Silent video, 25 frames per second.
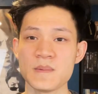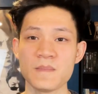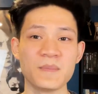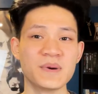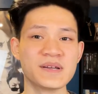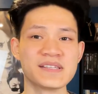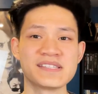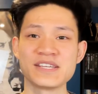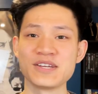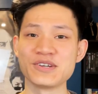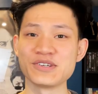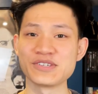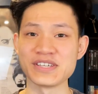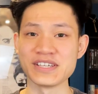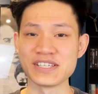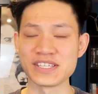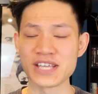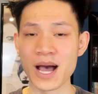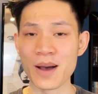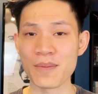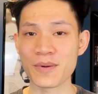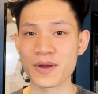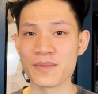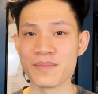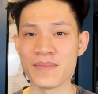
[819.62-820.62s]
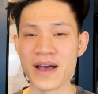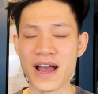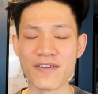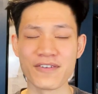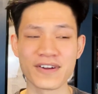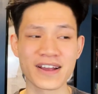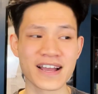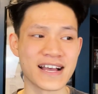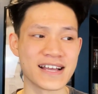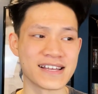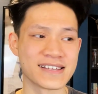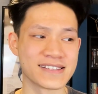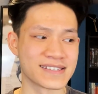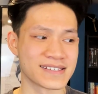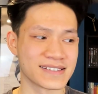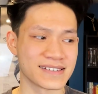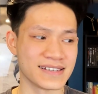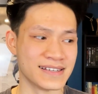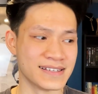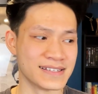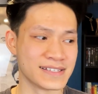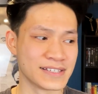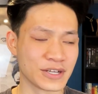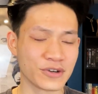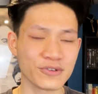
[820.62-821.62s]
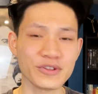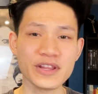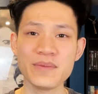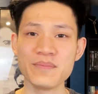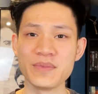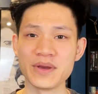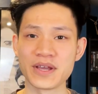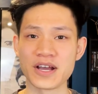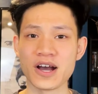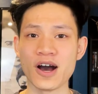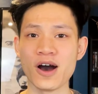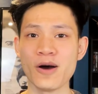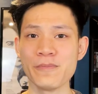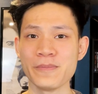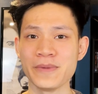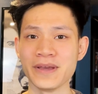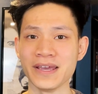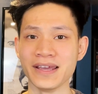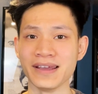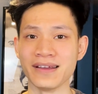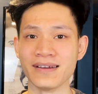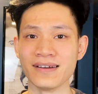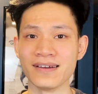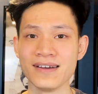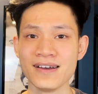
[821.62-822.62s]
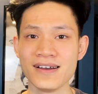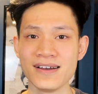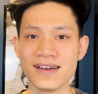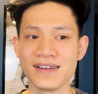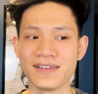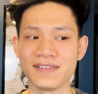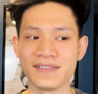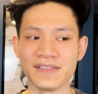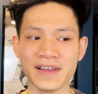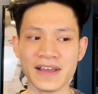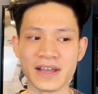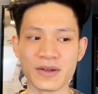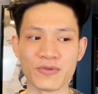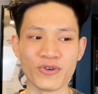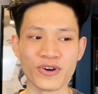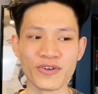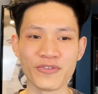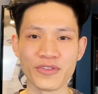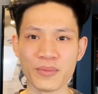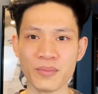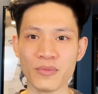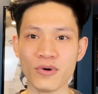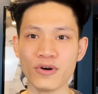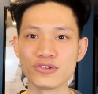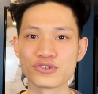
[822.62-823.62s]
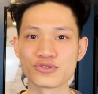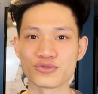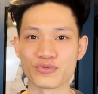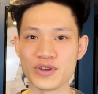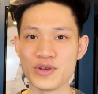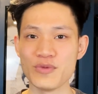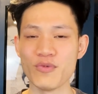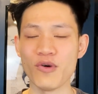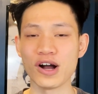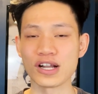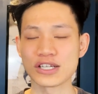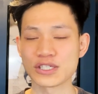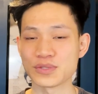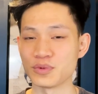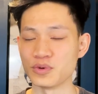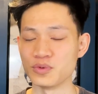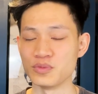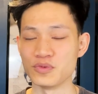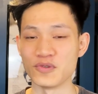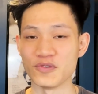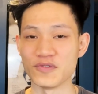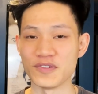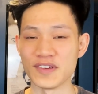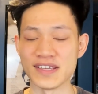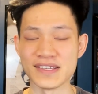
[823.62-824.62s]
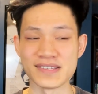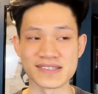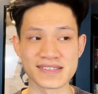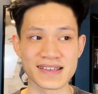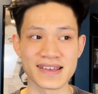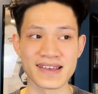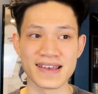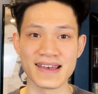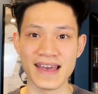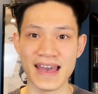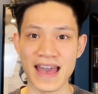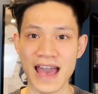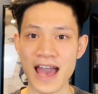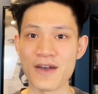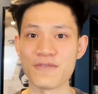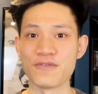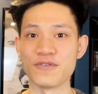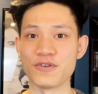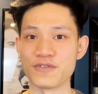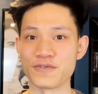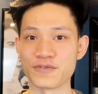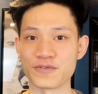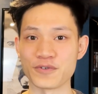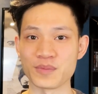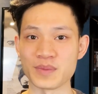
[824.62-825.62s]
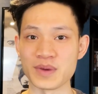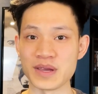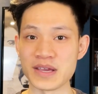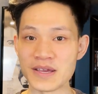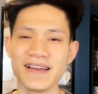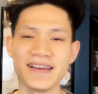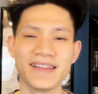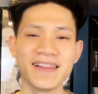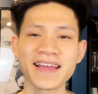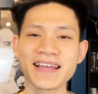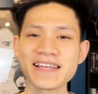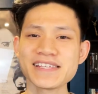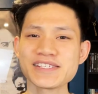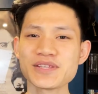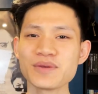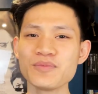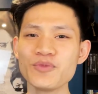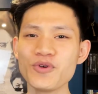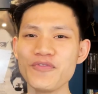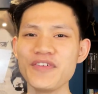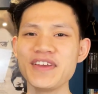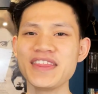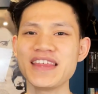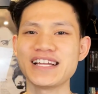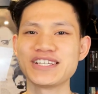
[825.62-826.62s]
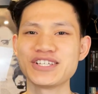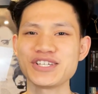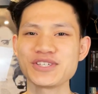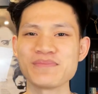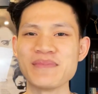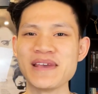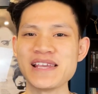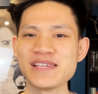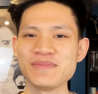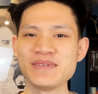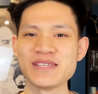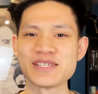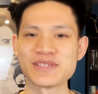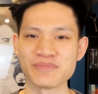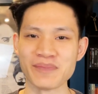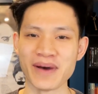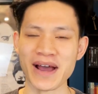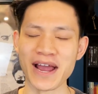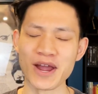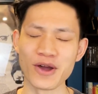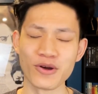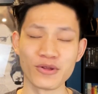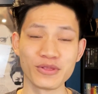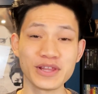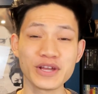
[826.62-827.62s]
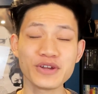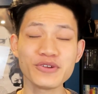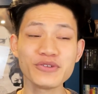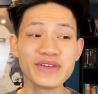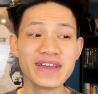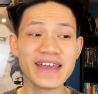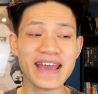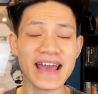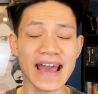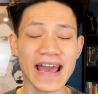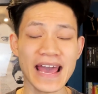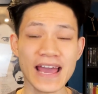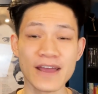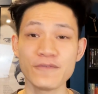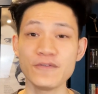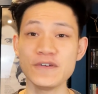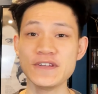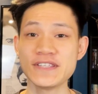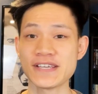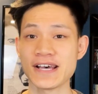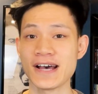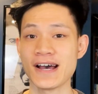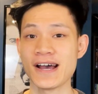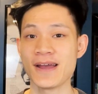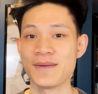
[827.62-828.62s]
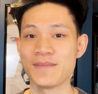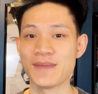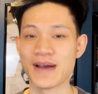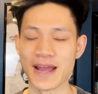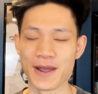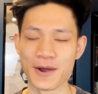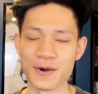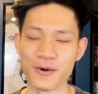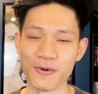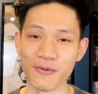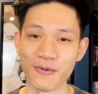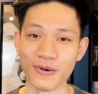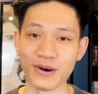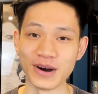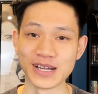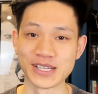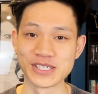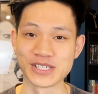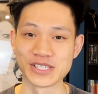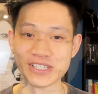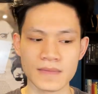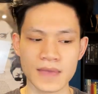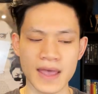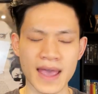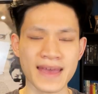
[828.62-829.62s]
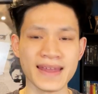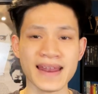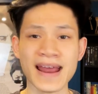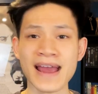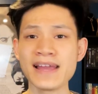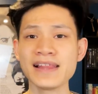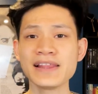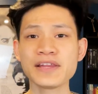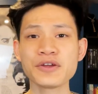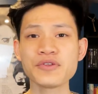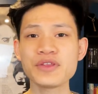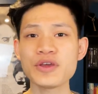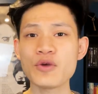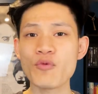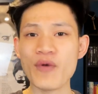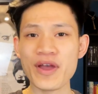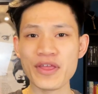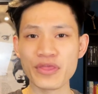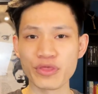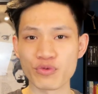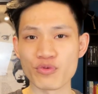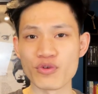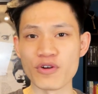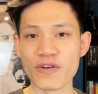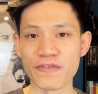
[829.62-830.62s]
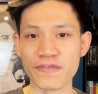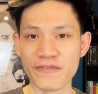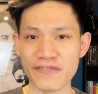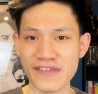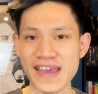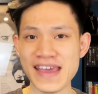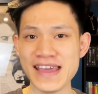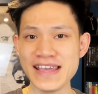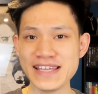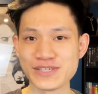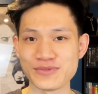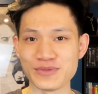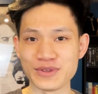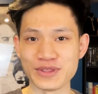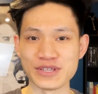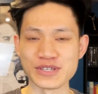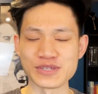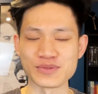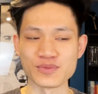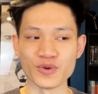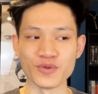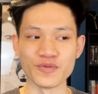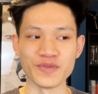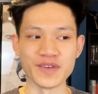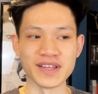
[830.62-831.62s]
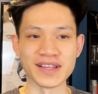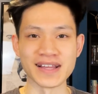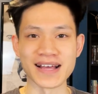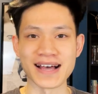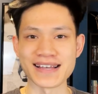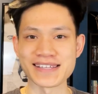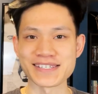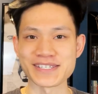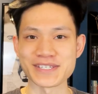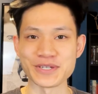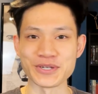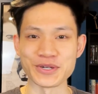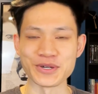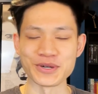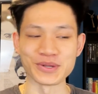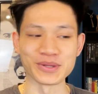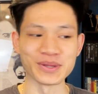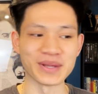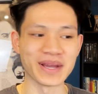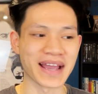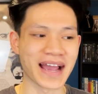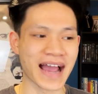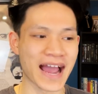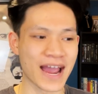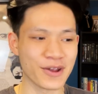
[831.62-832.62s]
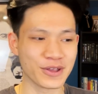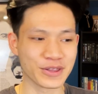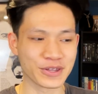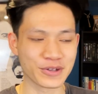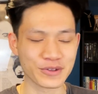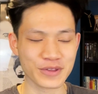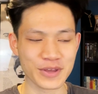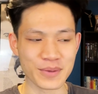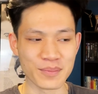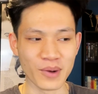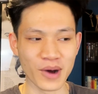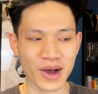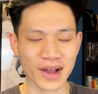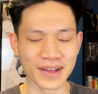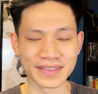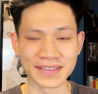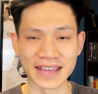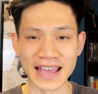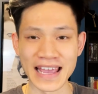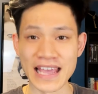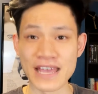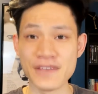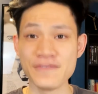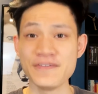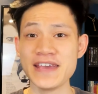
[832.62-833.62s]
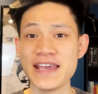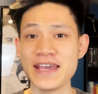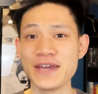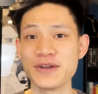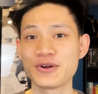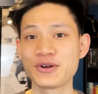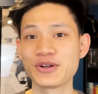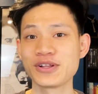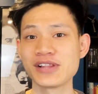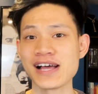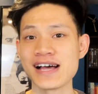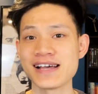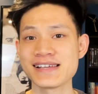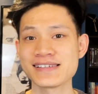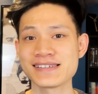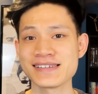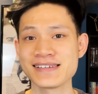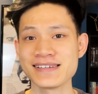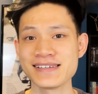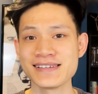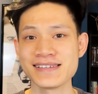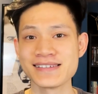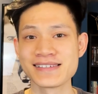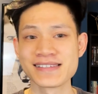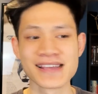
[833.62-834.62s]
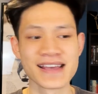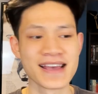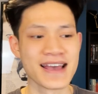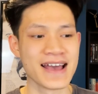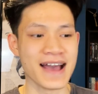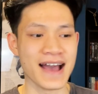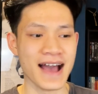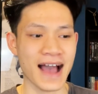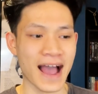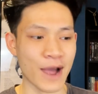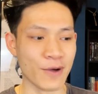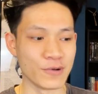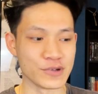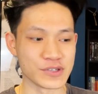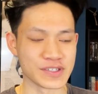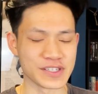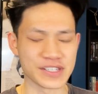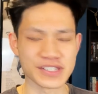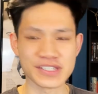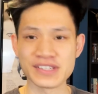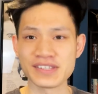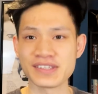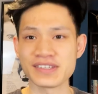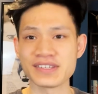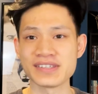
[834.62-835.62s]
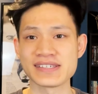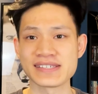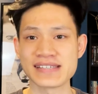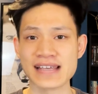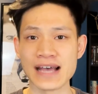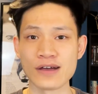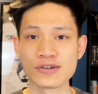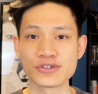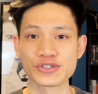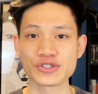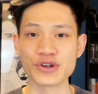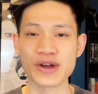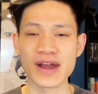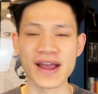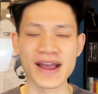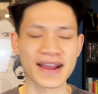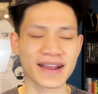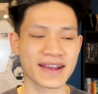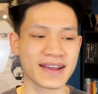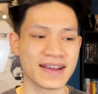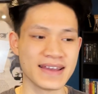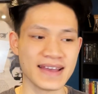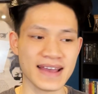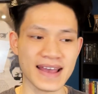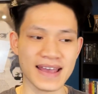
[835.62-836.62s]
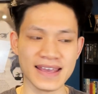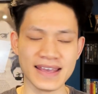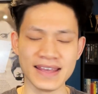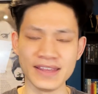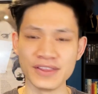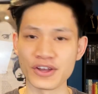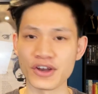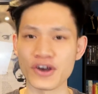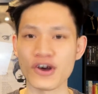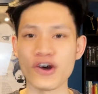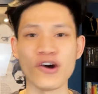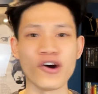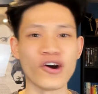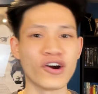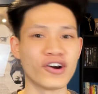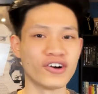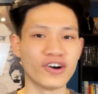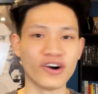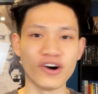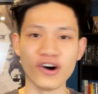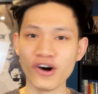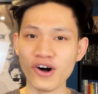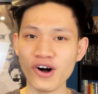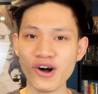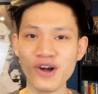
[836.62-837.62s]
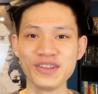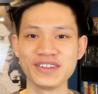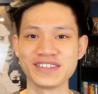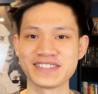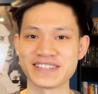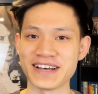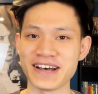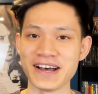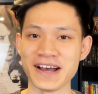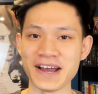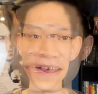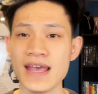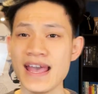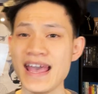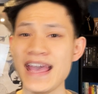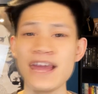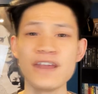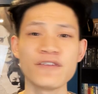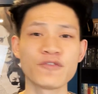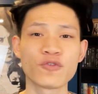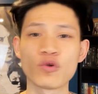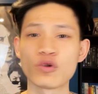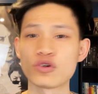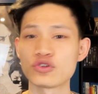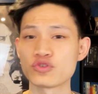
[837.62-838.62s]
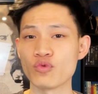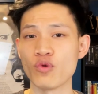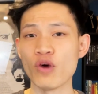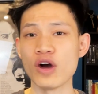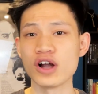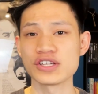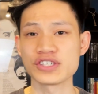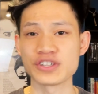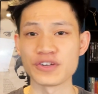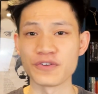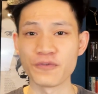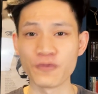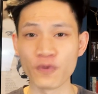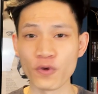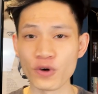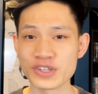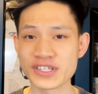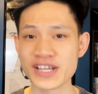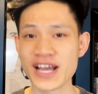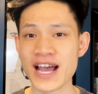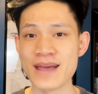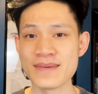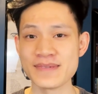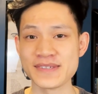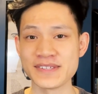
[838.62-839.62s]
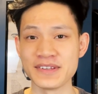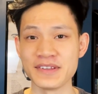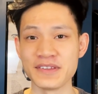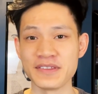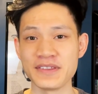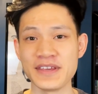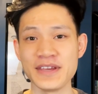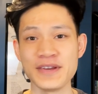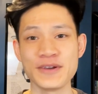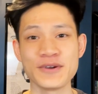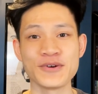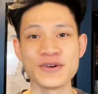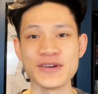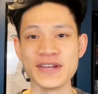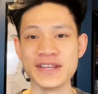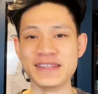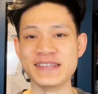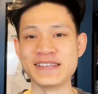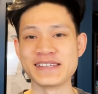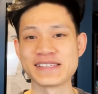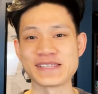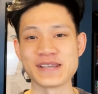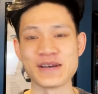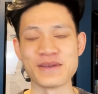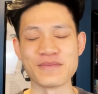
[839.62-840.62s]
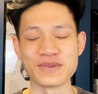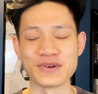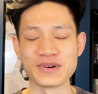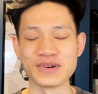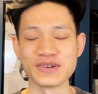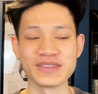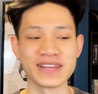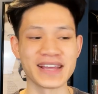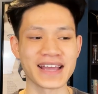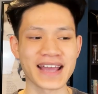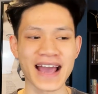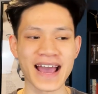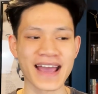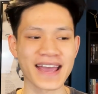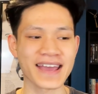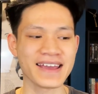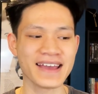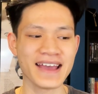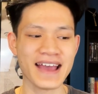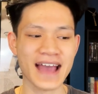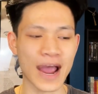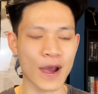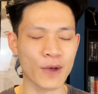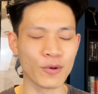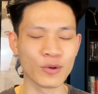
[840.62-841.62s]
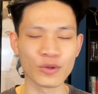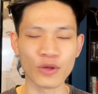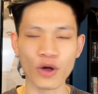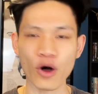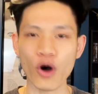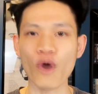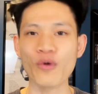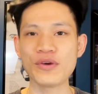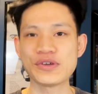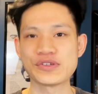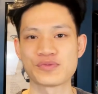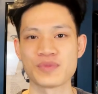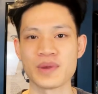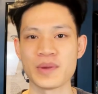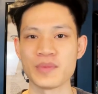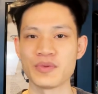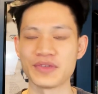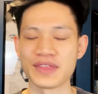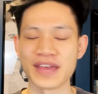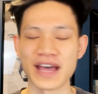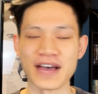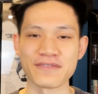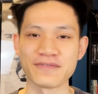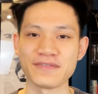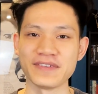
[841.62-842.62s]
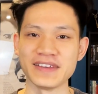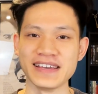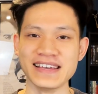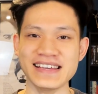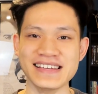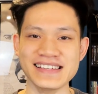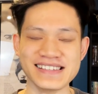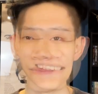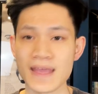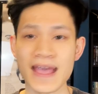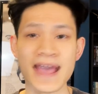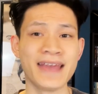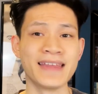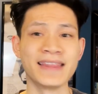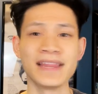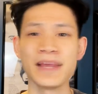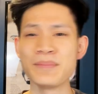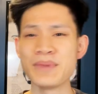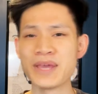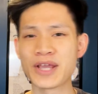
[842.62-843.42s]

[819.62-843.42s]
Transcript: But seriously, Top Gun Maverick is literally becoming like one of the most rewatchable movies ever for me. Like, it's the movie that just makes me smile literally every time I watch it. And I literally went through a phase with this movie last year. Like, I literally bought aviator glasses. I was listening to the soundtrack in the car all the time. And of course, watched it 4 times in the theater in the summer. Like, I will always remember that phase. And let me